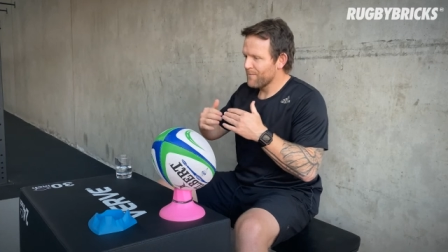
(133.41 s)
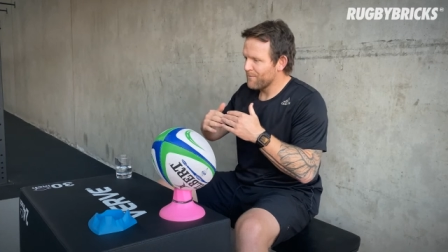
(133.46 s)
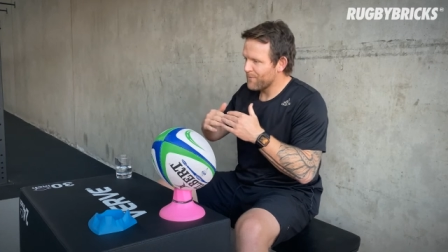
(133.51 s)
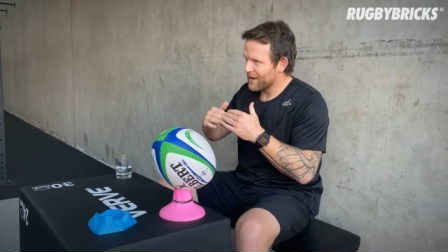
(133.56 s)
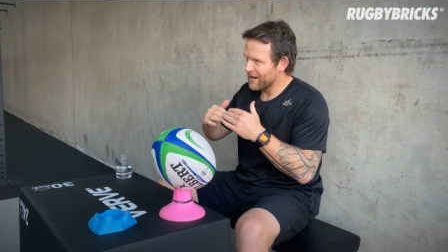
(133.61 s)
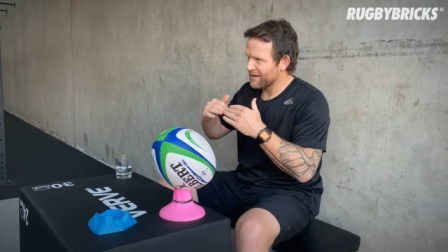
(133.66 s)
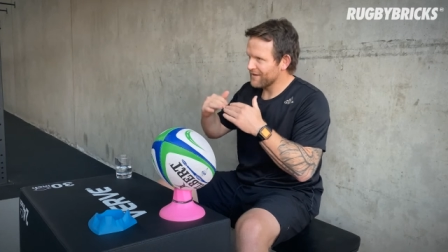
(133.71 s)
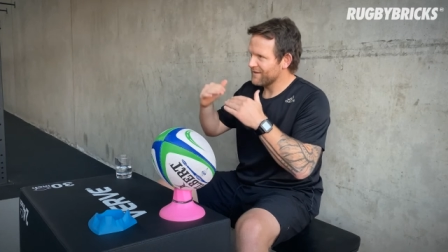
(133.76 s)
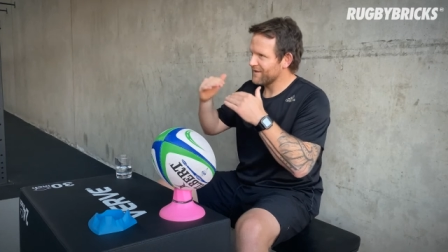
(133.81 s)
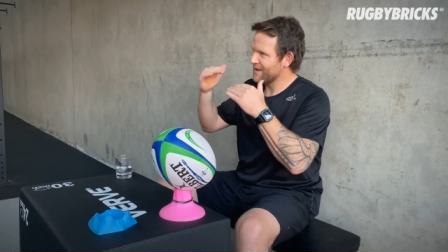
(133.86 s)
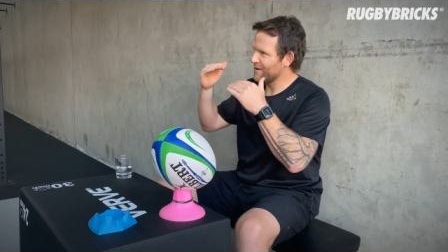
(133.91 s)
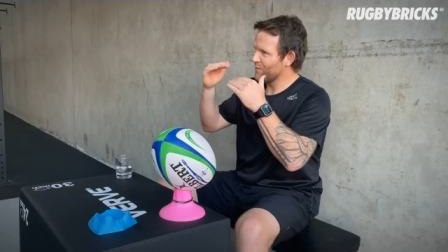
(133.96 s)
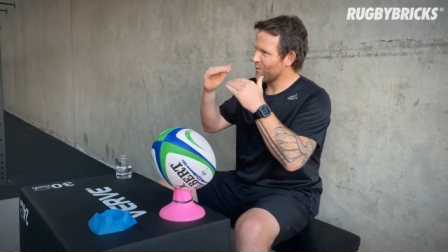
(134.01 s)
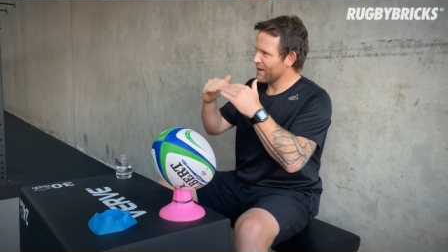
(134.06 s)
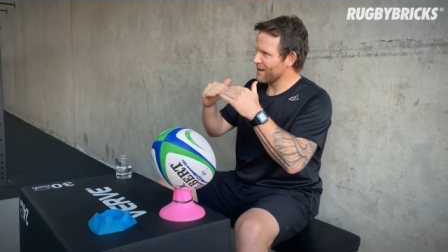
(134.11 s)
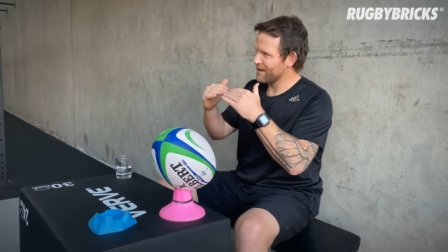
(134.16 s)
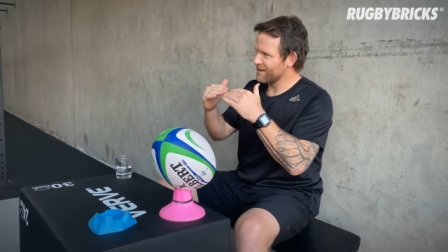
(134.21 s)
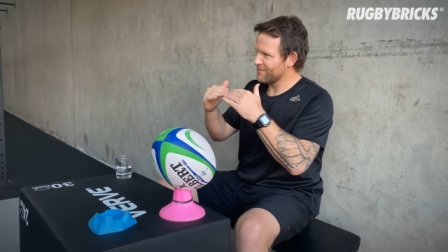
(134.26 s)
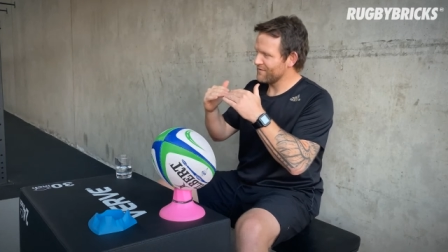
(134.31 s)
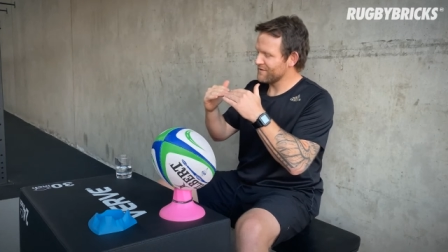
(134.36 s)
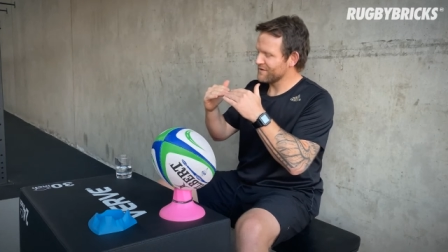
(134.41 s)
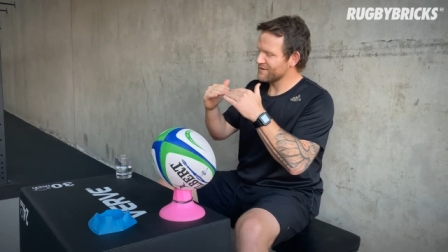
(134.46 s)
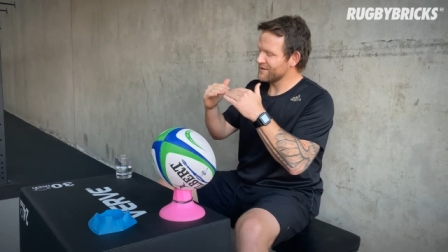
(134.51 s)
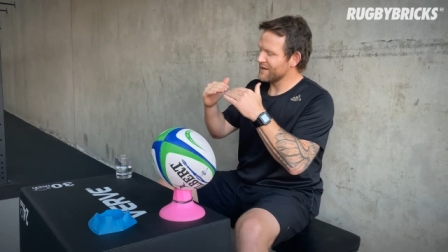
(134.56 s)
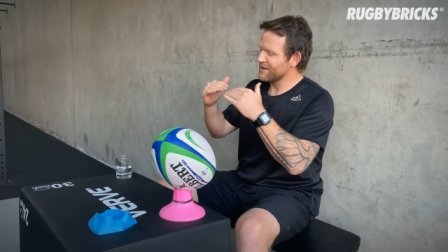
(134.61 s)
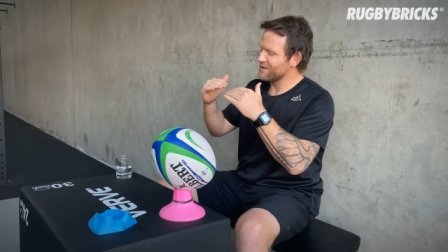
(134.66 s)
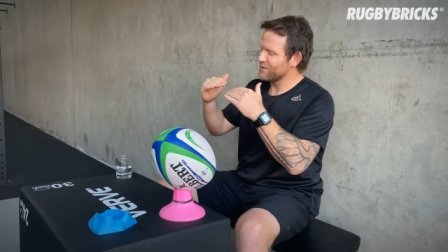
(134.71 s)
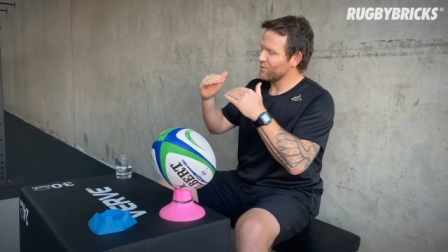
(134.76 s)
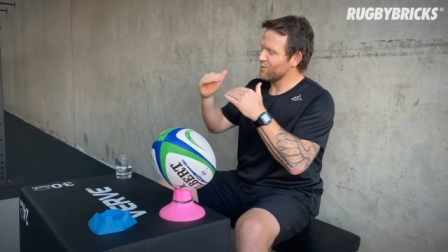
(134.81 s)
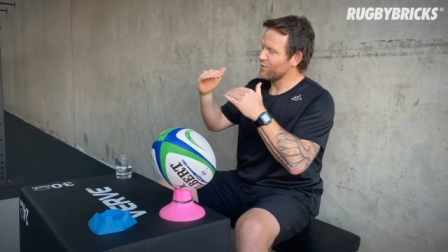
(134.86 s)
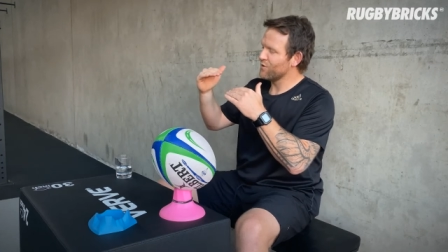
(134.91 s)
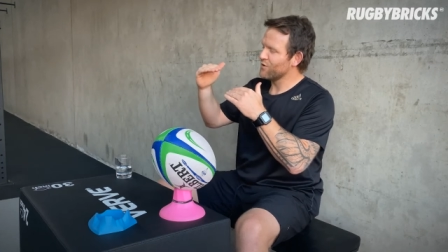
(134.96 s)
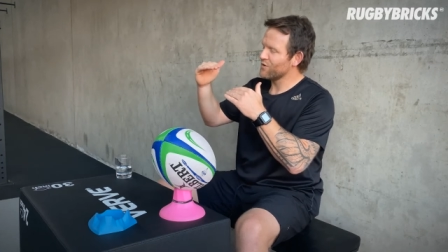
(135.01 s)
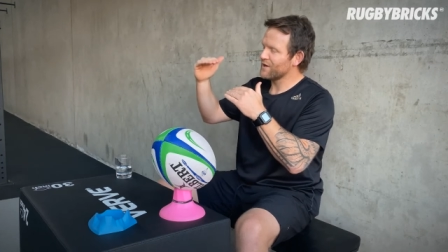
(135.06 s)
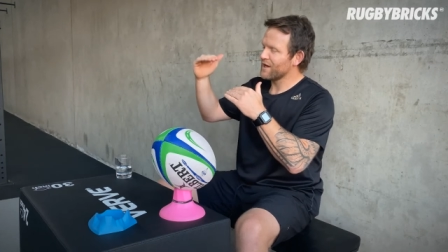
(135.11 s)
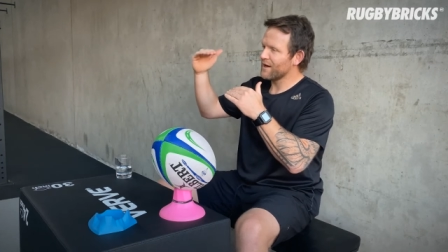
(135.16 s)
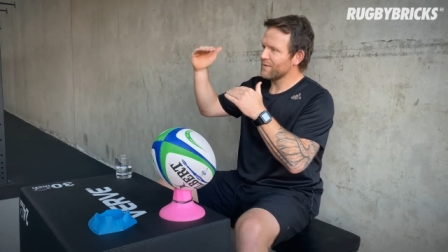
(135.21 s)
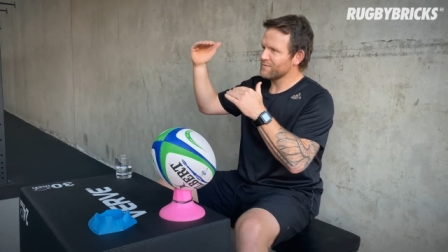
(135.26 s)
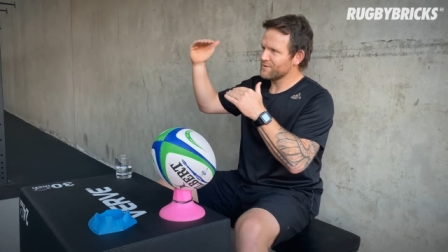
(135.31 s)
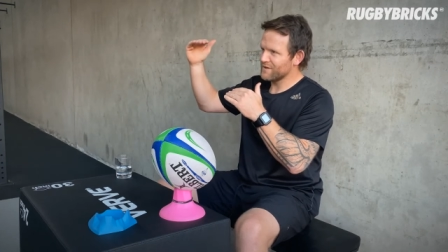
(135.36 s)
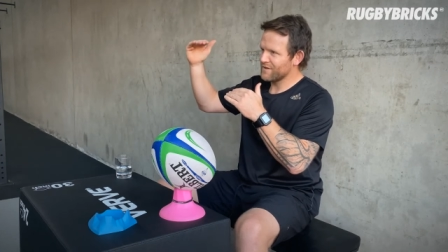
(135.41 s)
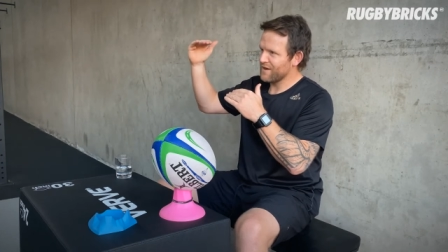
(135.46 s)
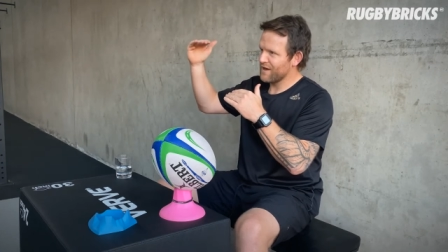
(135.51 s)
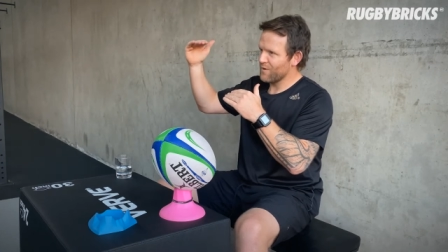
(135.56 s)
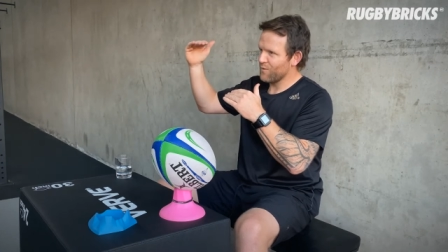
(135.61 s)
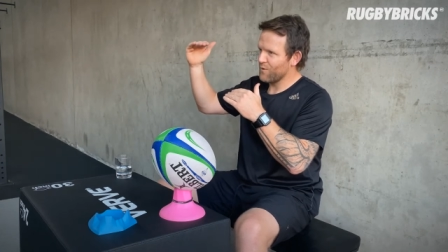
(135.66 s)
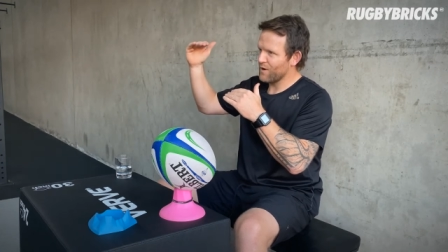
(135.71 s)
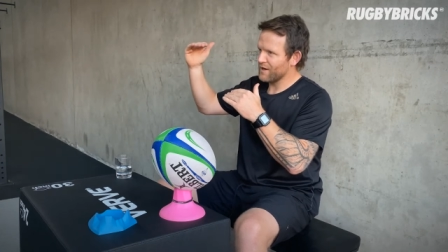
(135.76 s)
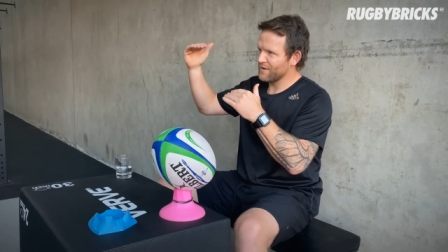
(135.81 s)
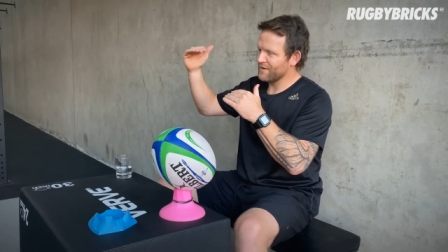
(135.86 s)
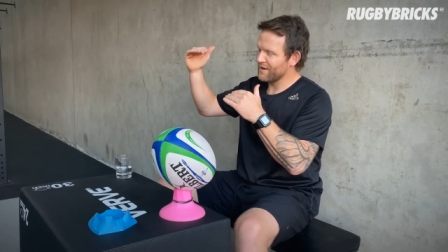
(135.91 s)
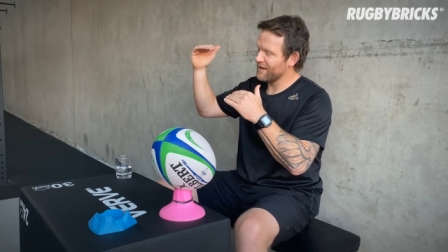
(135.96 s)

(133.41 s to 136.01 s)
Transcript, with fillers: But that weightlifter's had to work up to that weight.